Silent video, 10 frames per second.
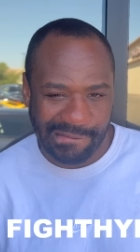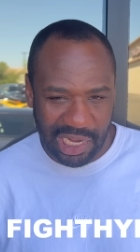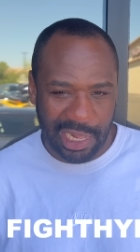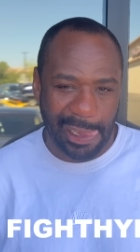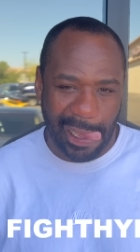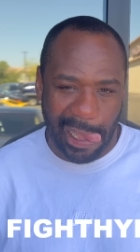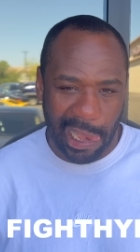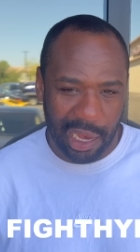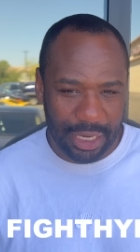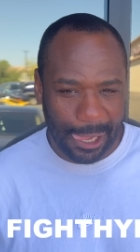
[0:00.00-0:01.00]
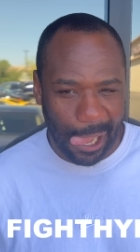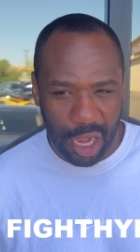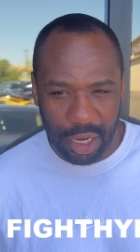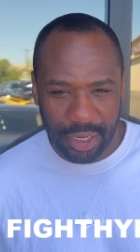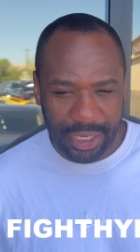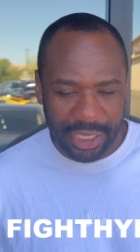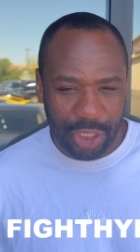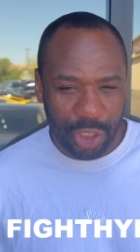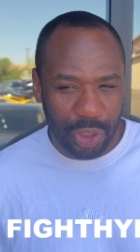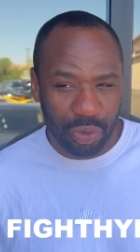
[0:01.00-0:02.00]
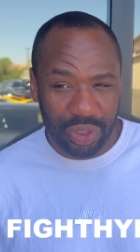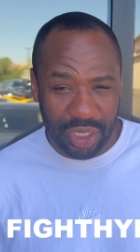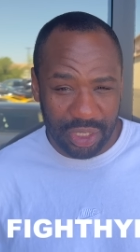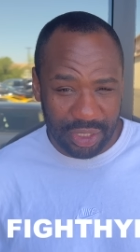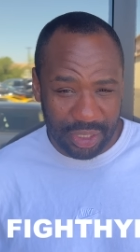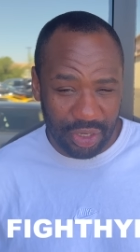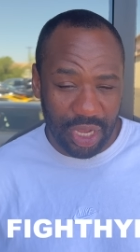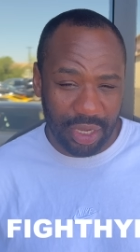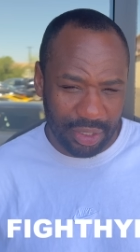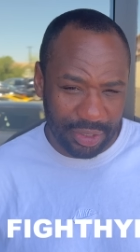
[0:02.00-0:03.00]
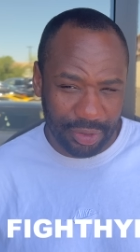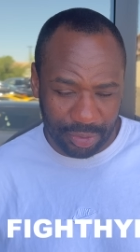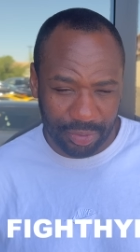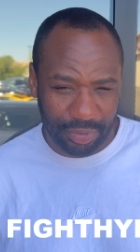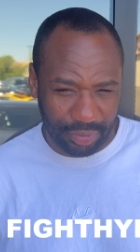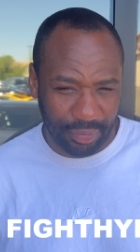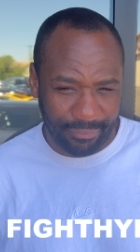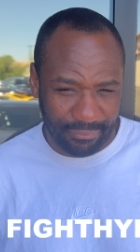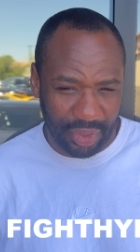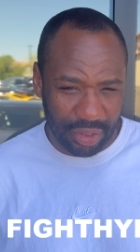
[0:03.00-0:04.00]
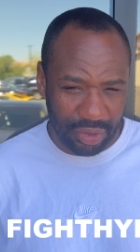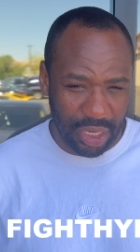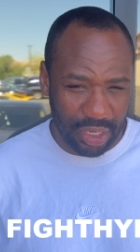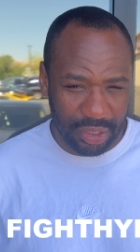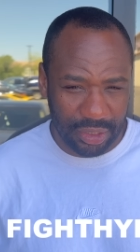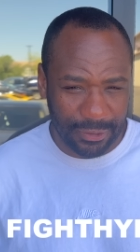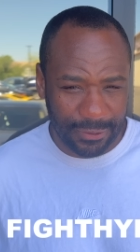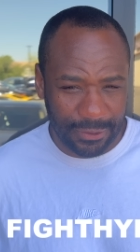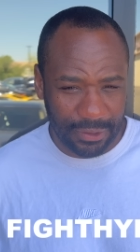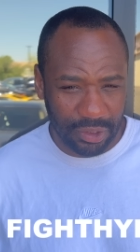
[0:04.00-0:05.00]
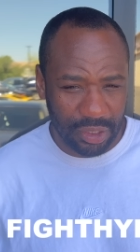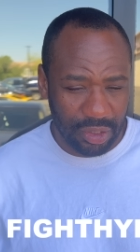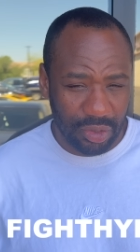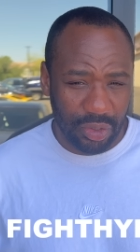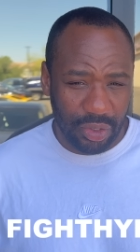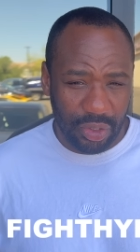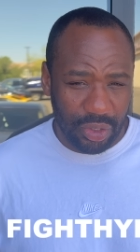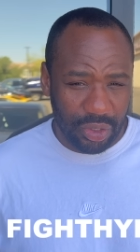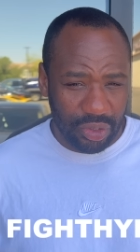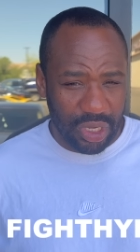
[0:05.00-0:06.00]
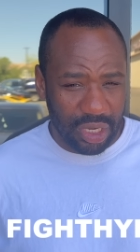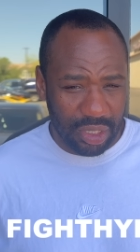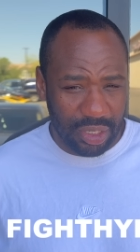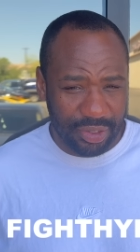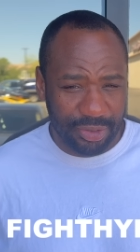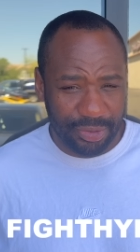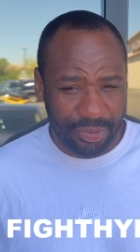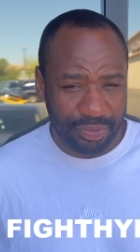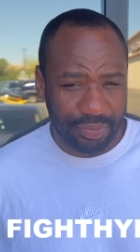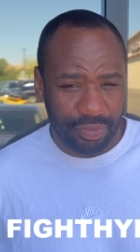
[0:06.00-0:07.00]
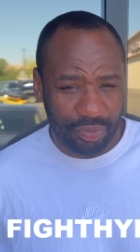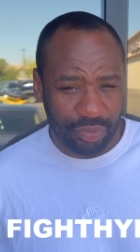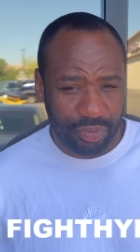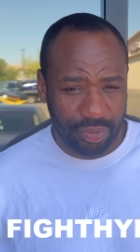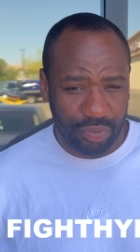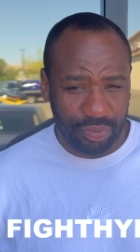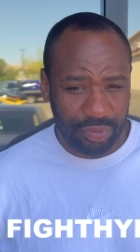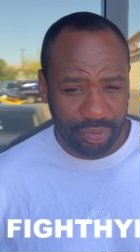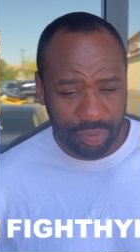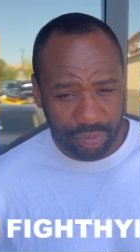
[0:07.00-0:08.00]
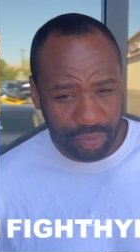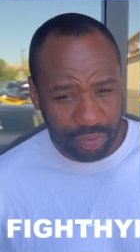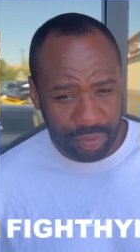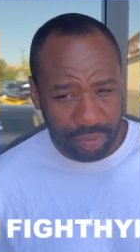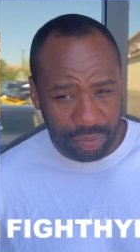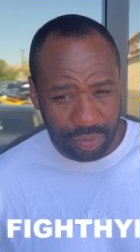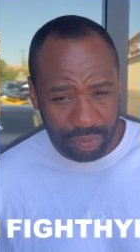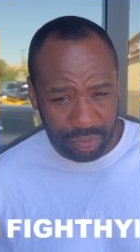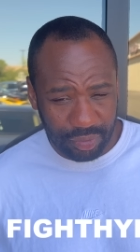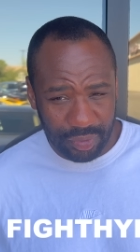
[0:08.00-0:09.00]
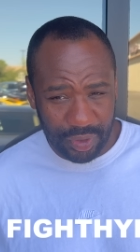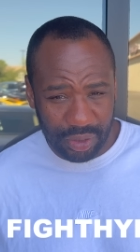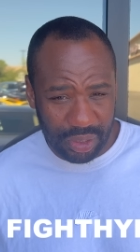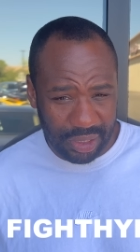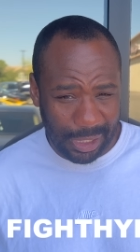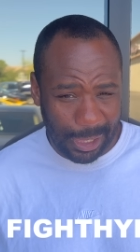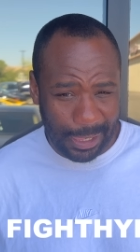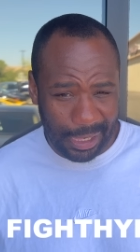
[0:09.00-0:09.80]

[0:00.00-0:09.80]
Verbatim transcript: took a uh, uh, a hellacious uh, yeah. knockout yeah. from Zhilei Zhang. Yeah. Um, and then Adrian Broner